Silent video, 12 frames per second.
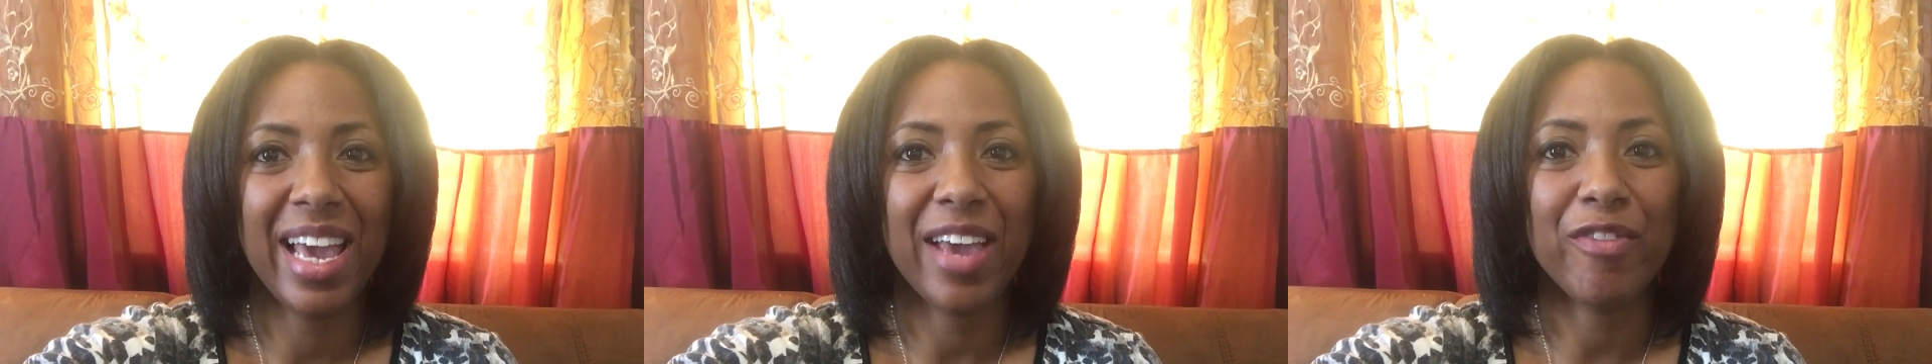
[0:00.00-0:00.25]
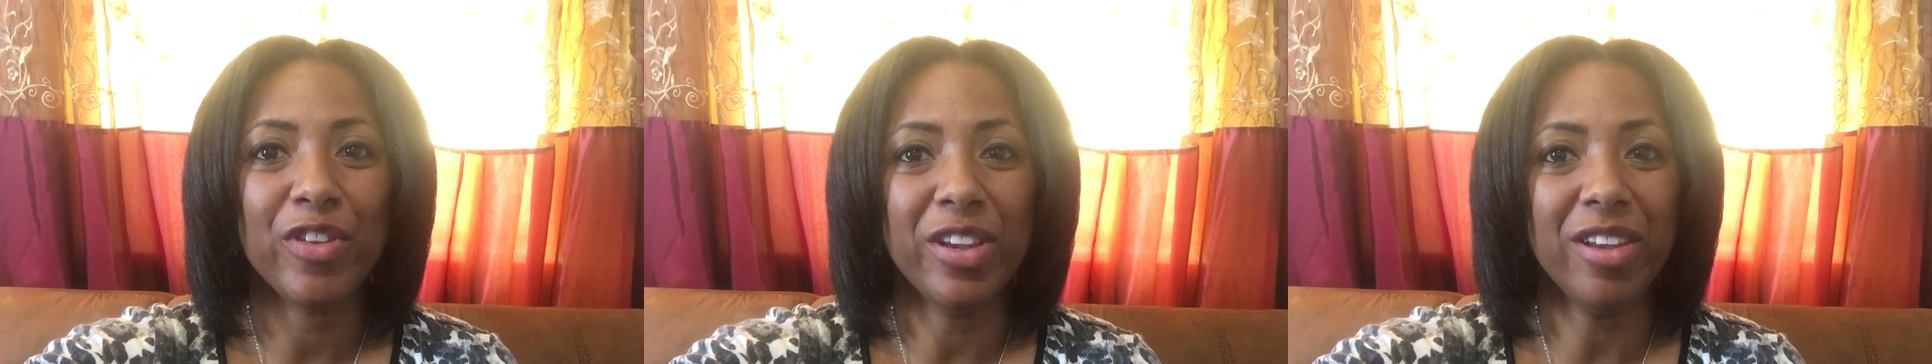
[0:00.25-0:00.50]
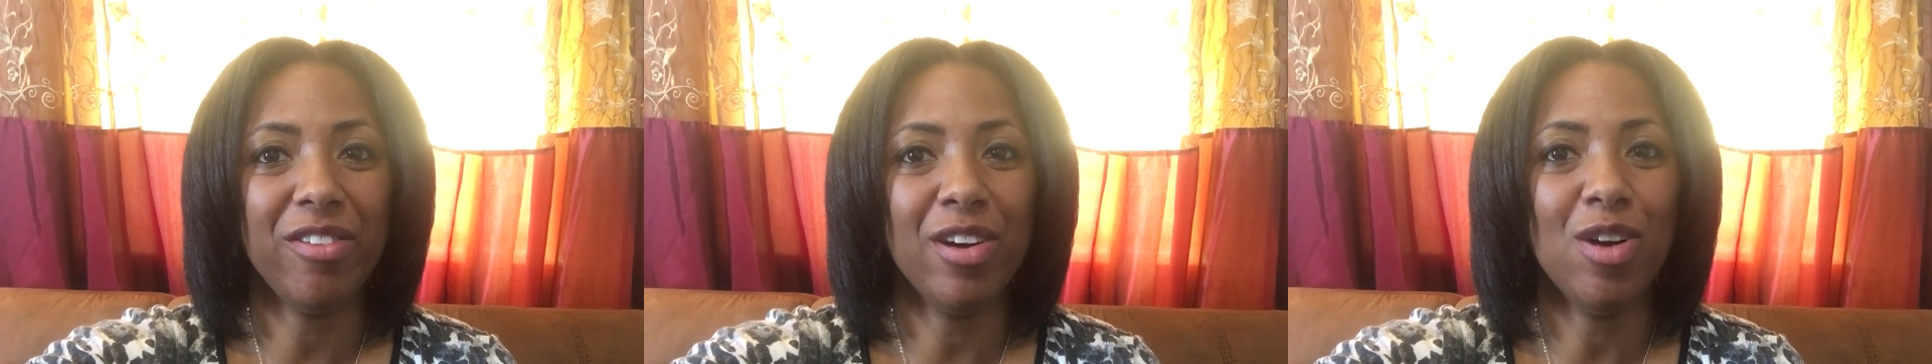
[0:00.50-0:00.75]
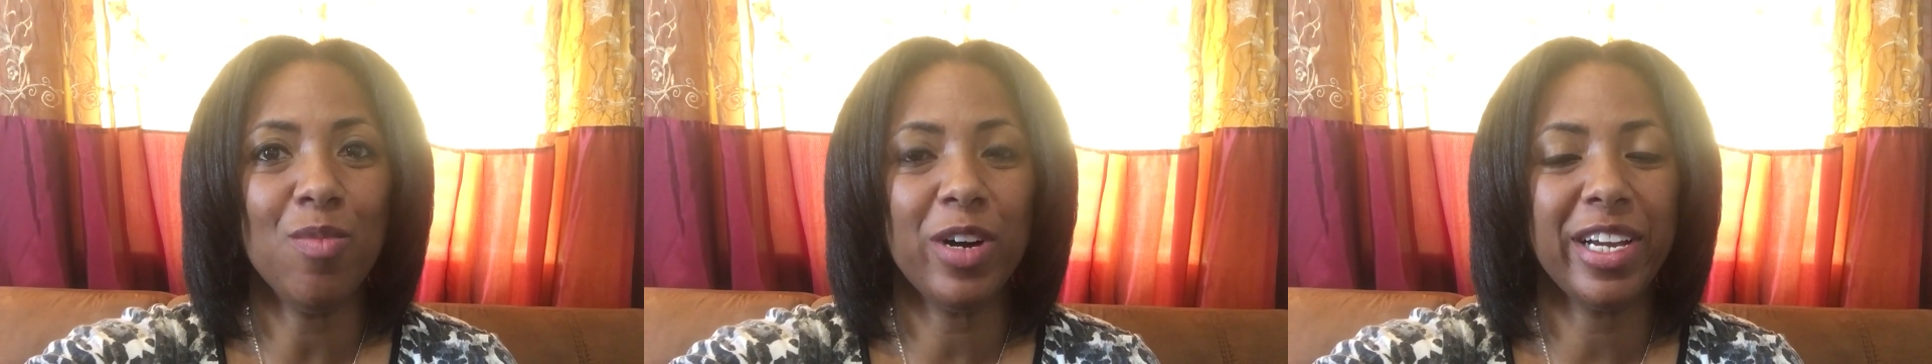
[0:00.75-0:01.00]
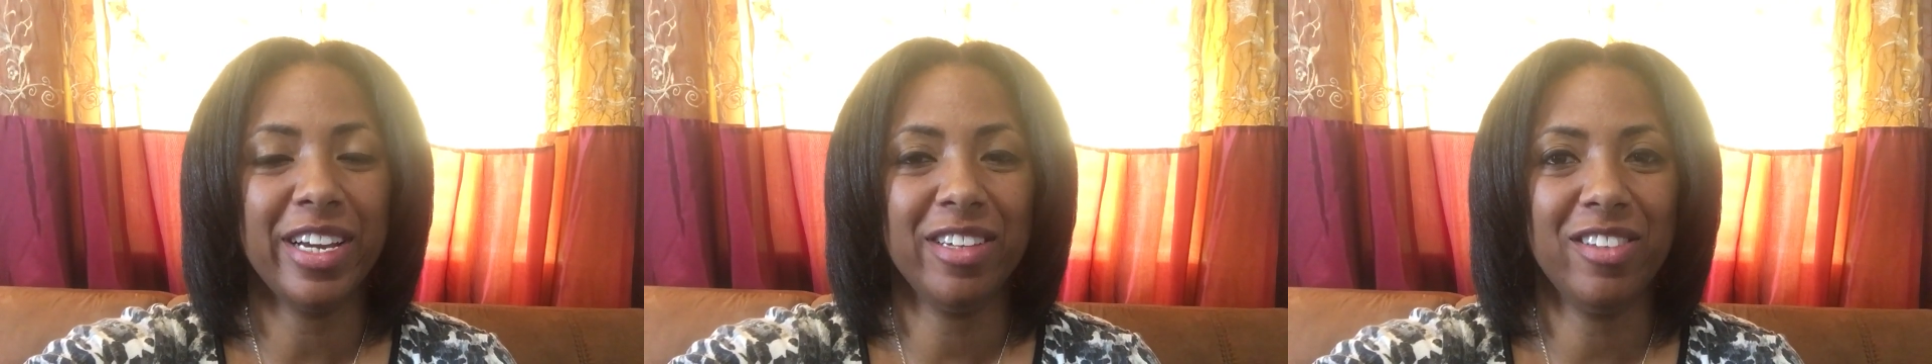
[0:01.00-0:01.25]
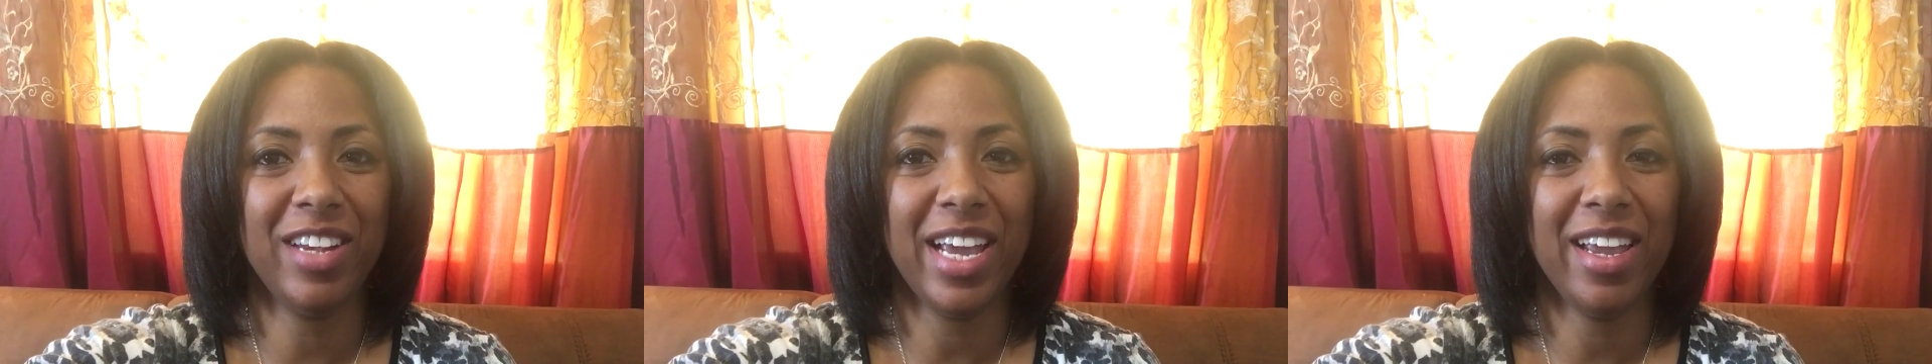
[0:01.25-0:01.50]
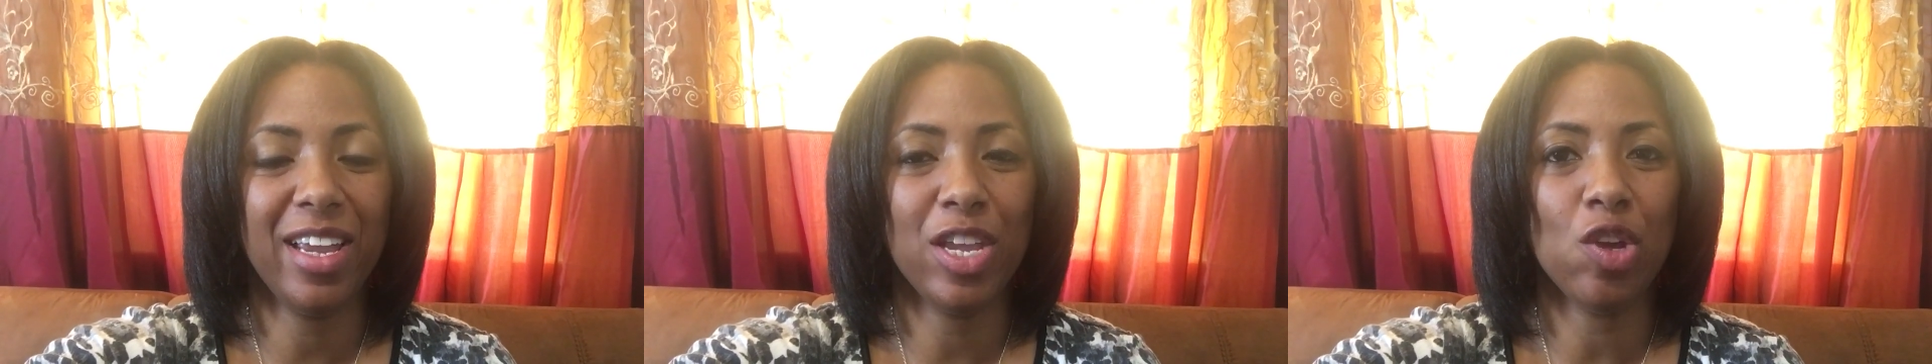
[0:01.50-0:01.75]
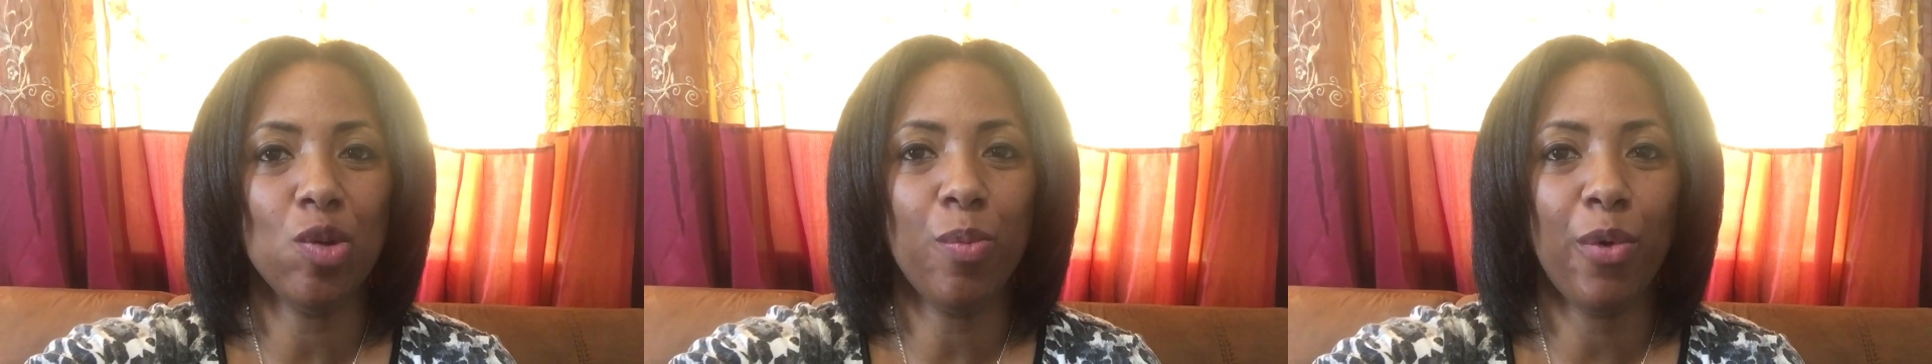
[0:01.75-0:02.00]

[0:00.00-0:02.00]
If you did your homework yesterday, you